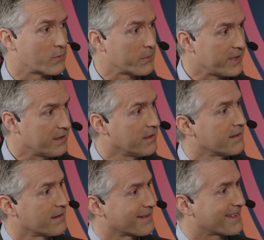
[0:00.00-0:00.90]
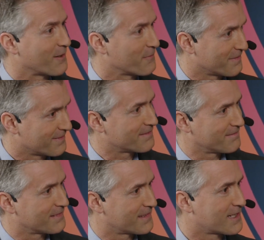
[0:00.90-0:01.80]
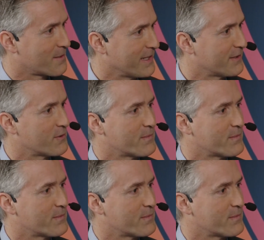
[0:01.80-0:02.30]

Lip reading: when we kind of come into